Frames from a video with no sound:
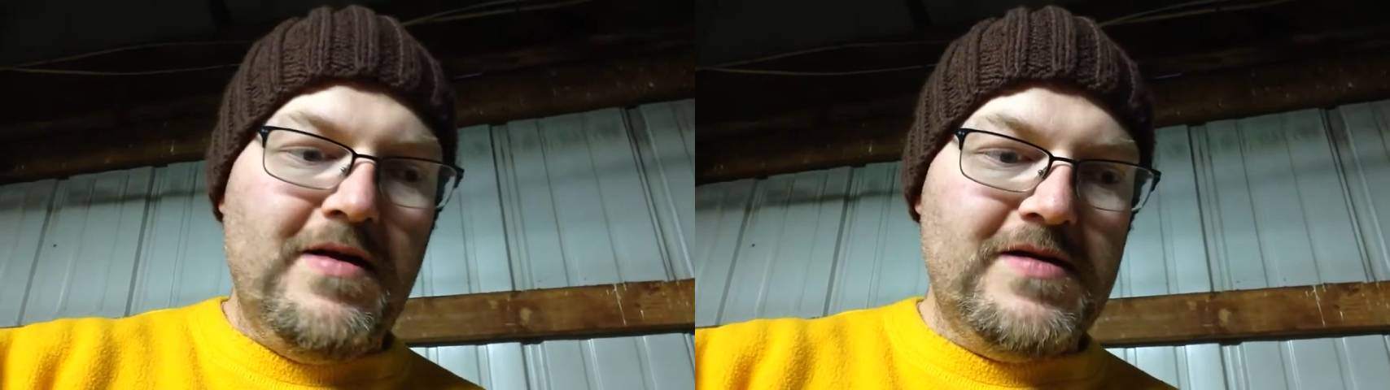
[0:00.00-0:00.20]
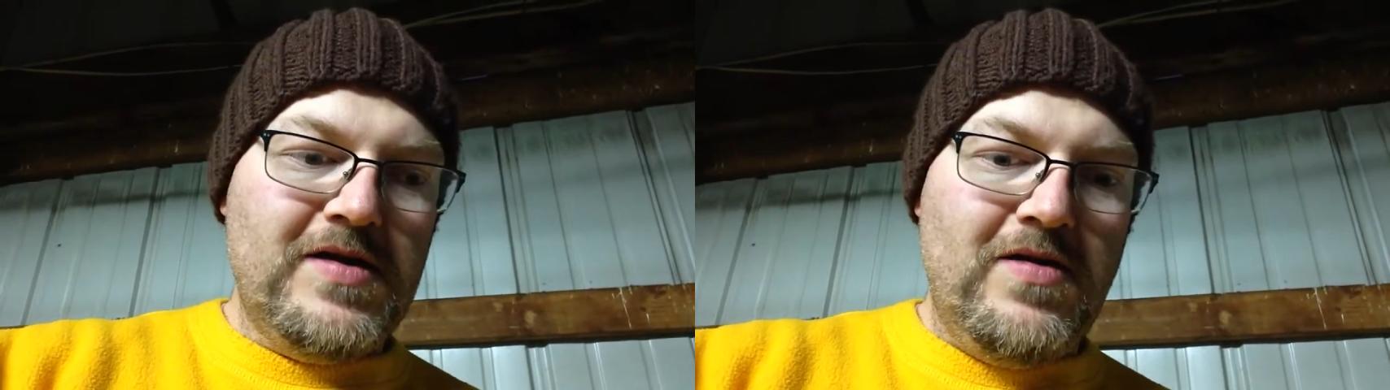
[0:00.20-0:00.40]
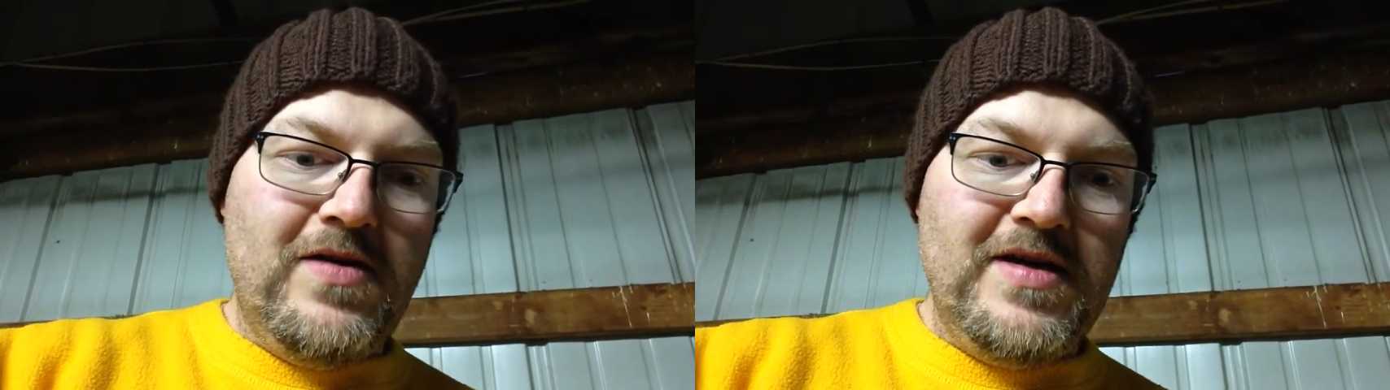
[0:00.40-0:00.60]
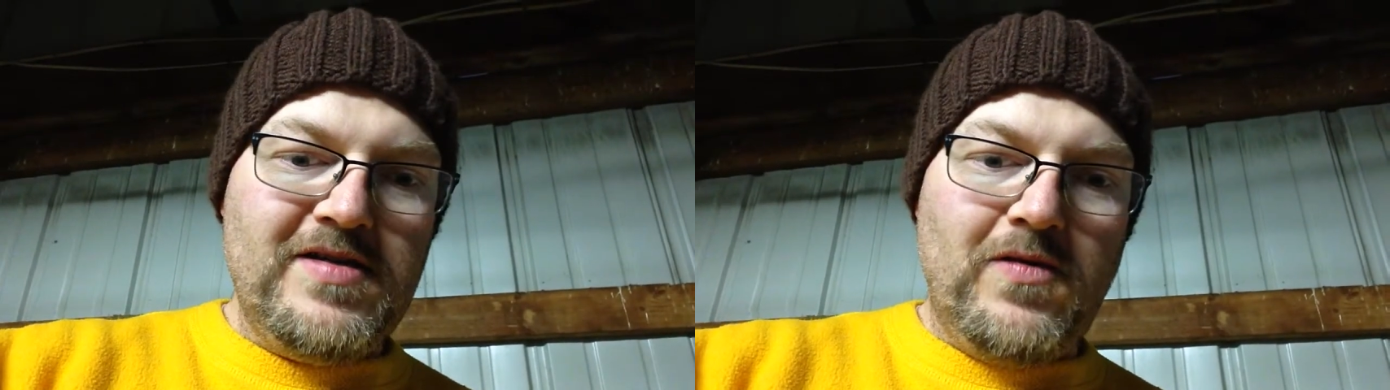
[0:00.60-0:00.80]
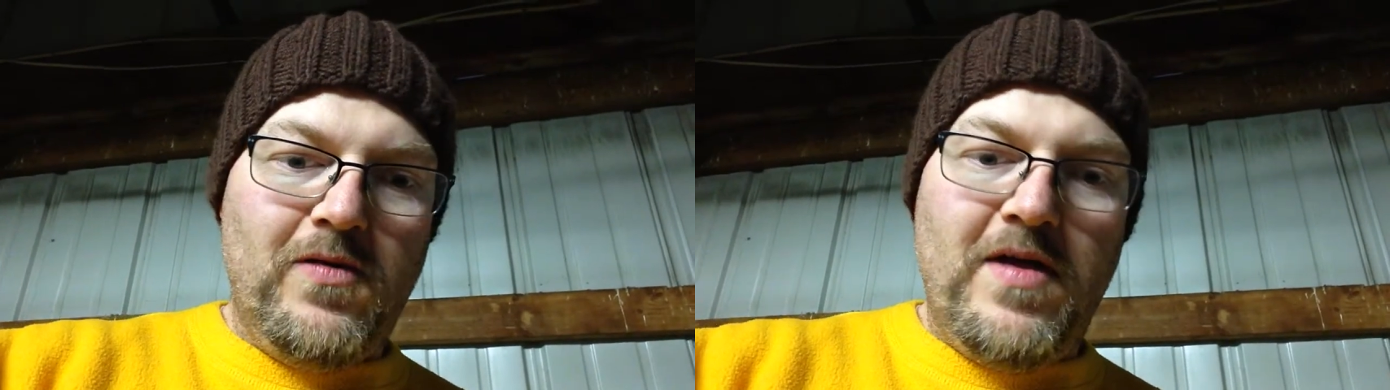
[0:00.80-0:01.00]
So I
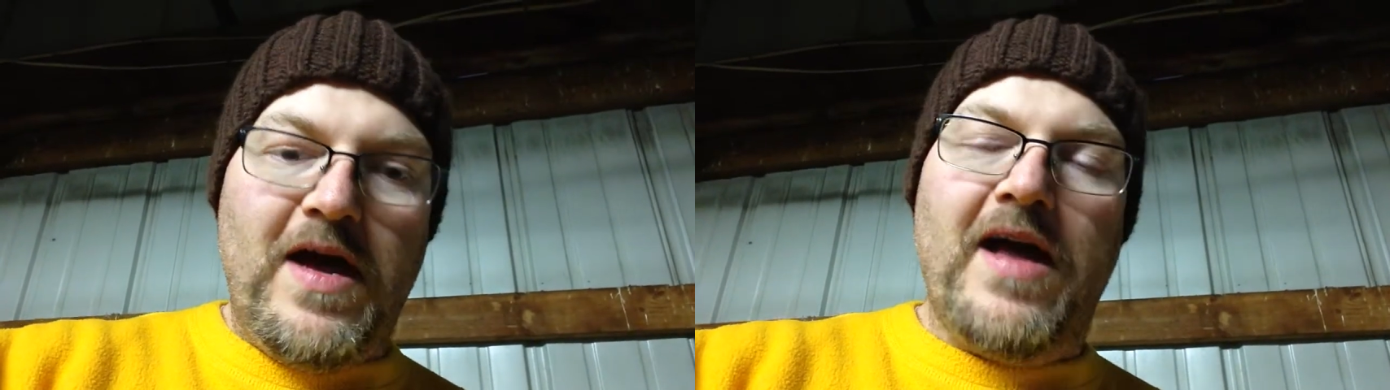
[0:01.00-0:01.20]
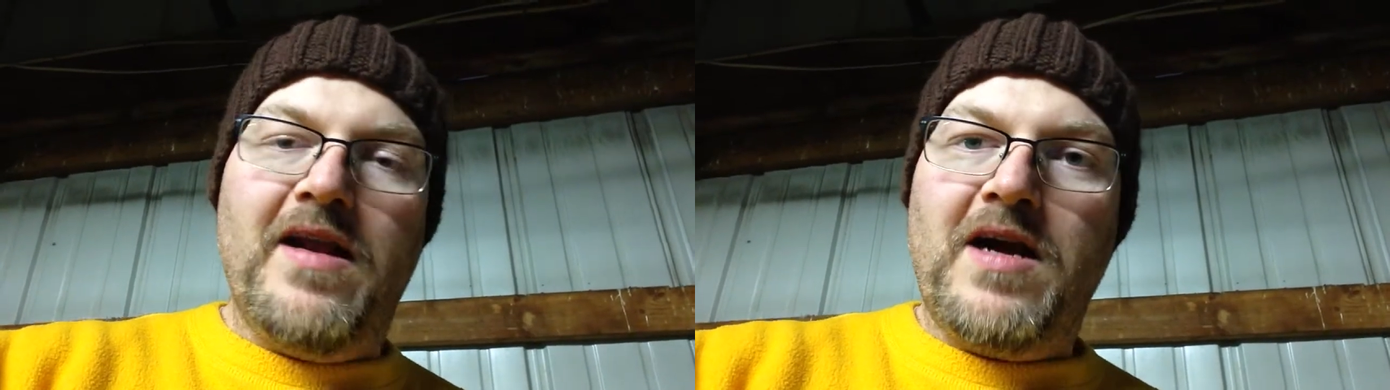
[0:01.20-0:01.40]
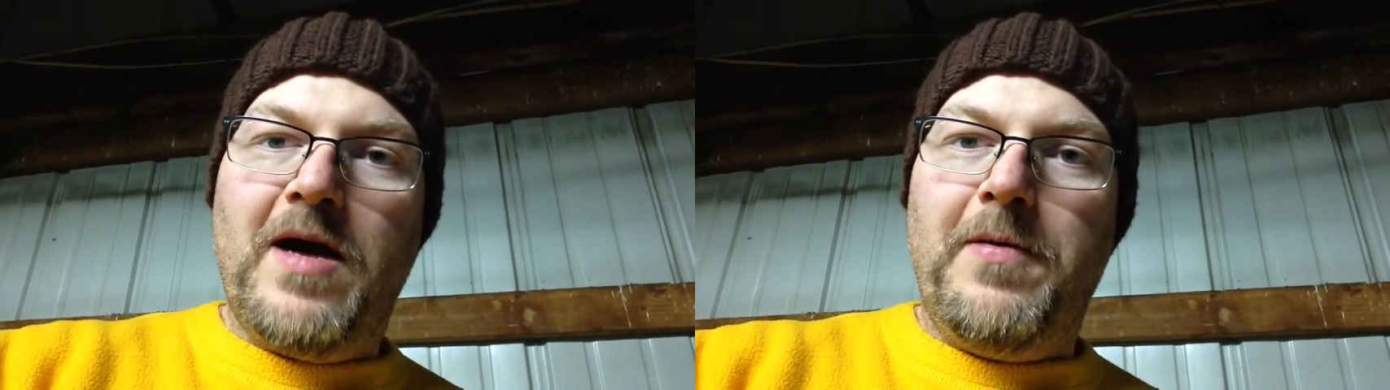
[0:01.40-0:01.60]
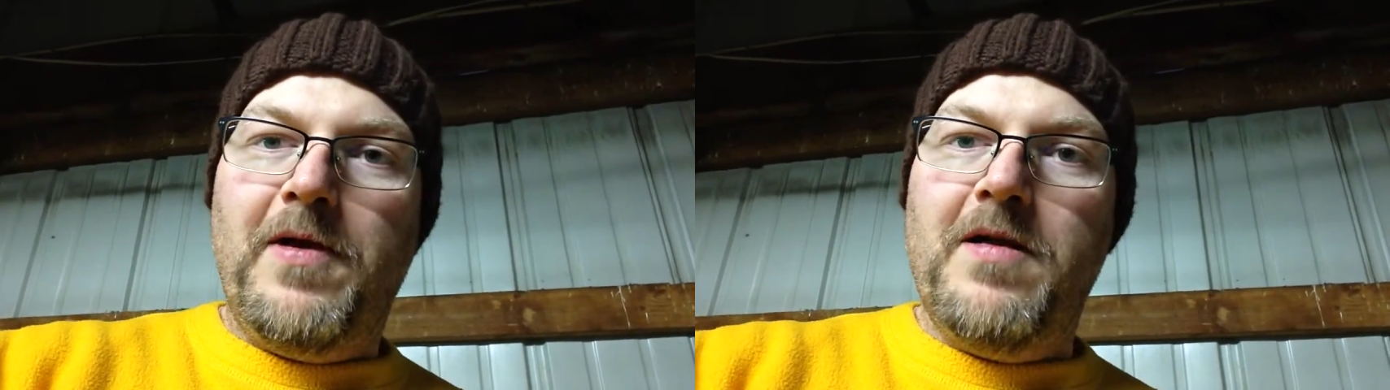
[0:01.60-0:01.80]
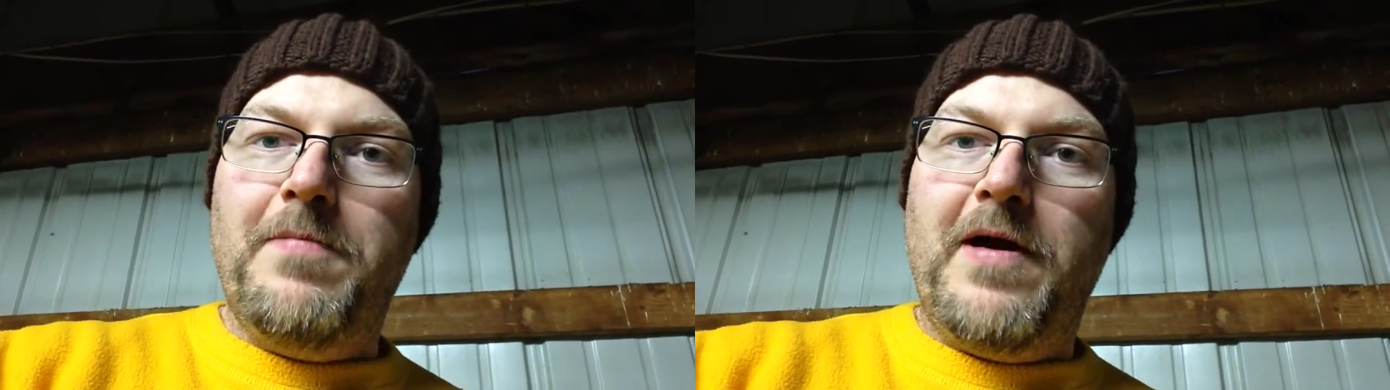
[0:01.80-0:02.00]
stole that and a
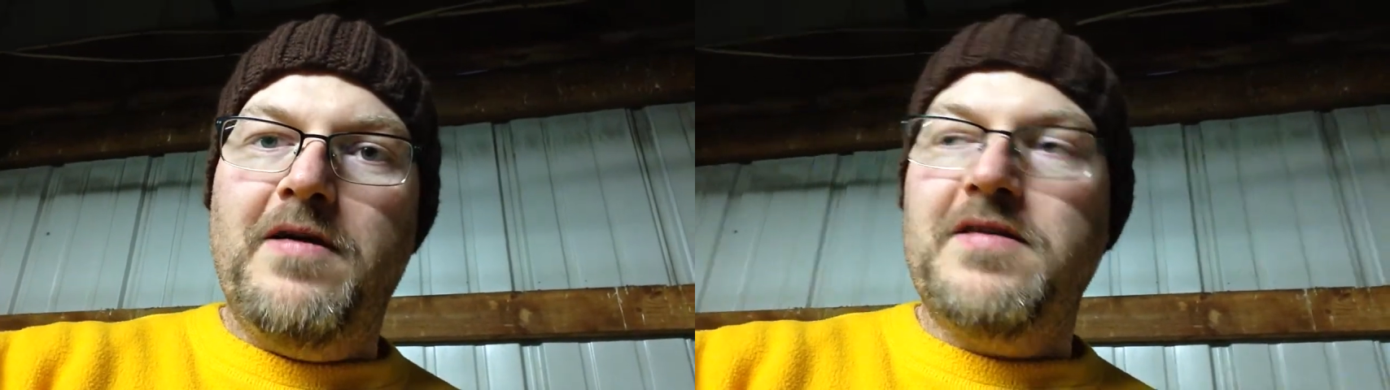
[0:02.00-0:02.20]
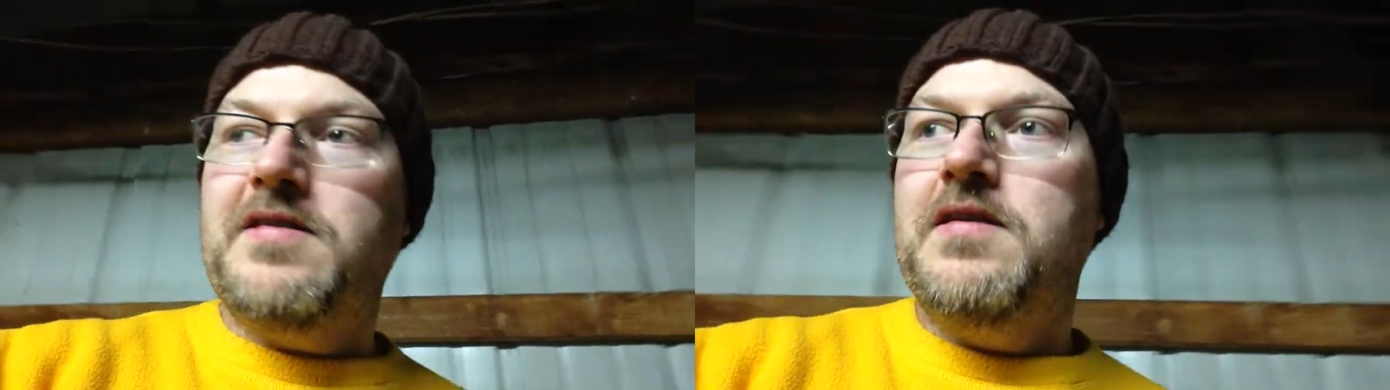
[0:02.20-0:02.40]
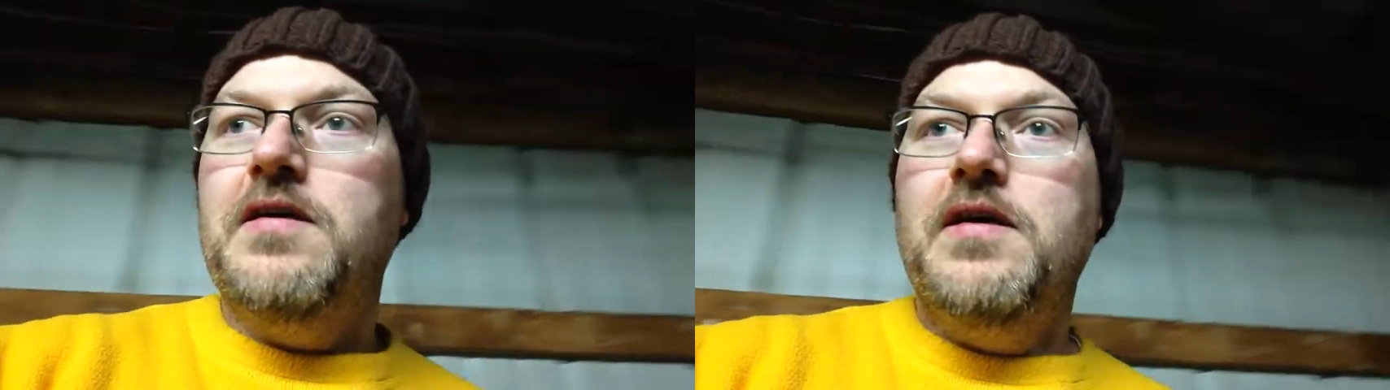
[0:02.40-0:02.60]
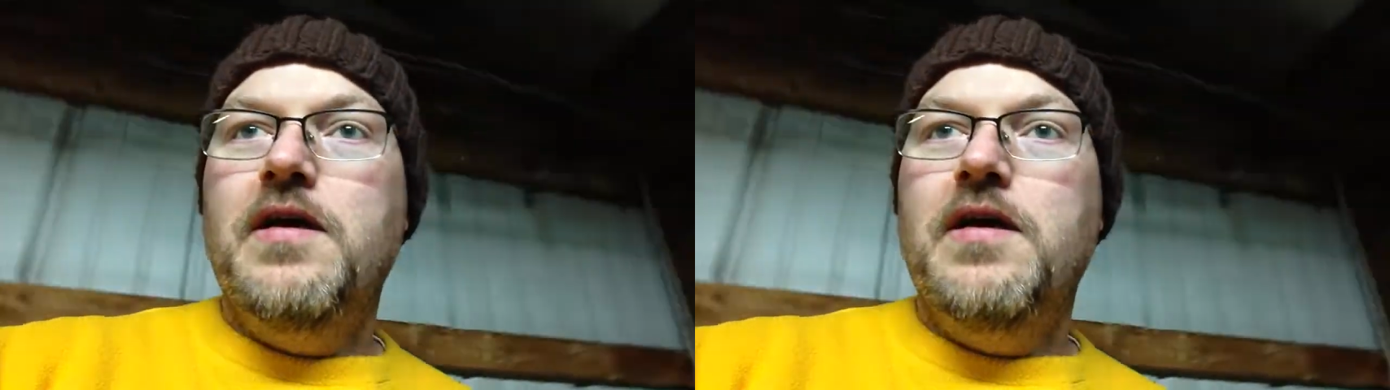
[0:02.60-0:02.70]
couple other parts